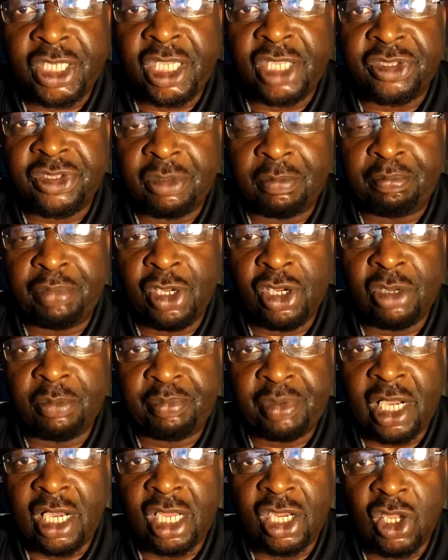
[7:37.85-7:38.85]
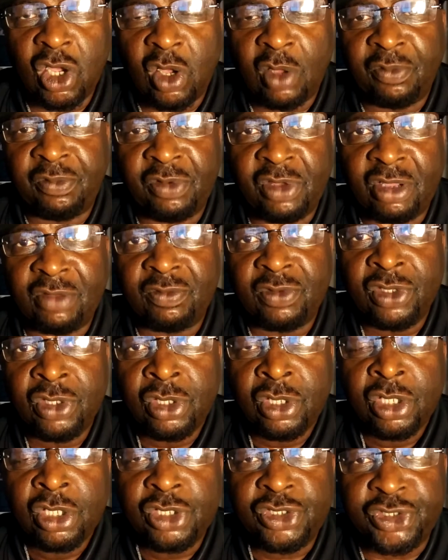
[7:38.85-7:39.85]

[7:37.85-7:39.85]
get the burnt part off of it